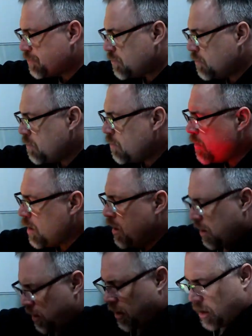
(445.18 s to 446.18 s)

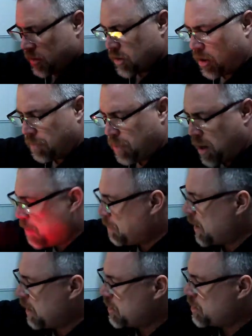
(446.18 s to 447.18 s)
It's going to pop
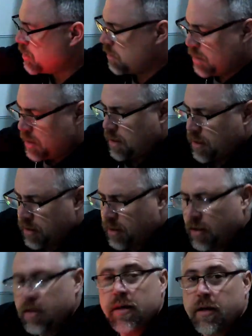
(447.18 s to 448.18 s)
out
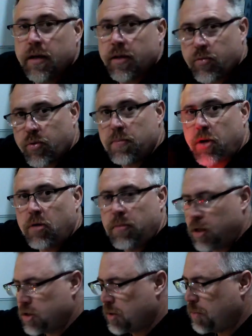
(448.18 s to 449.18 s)
your 3-ball
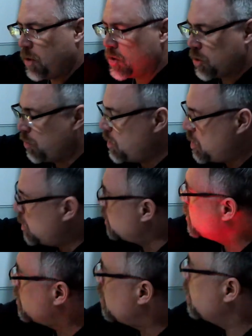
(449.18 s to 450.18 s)
multi-ball. So we
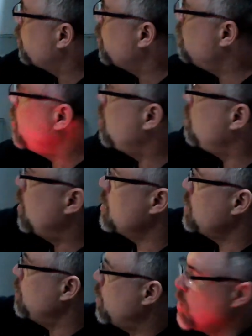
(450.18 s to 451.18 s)
just started a 3-ball
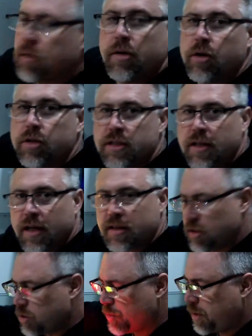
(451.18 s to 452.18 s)
multi-ball. Notice
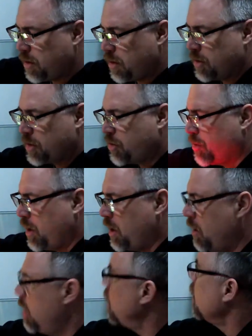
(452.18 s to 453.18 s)
nothing's really on the
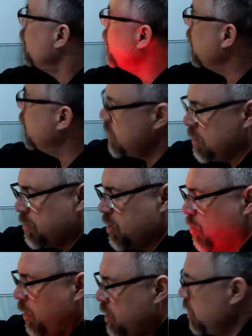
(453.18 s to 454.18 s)
screen. If you hit some
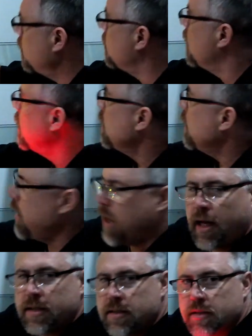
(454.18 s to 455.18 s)
switches, it
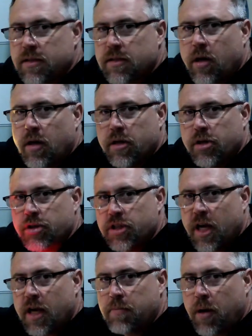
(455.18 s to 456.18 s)
hasn't started your
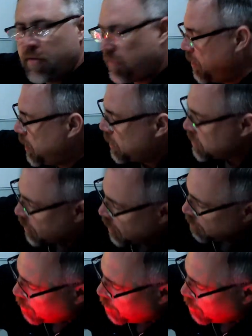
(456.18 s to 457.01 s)
jackpot phase.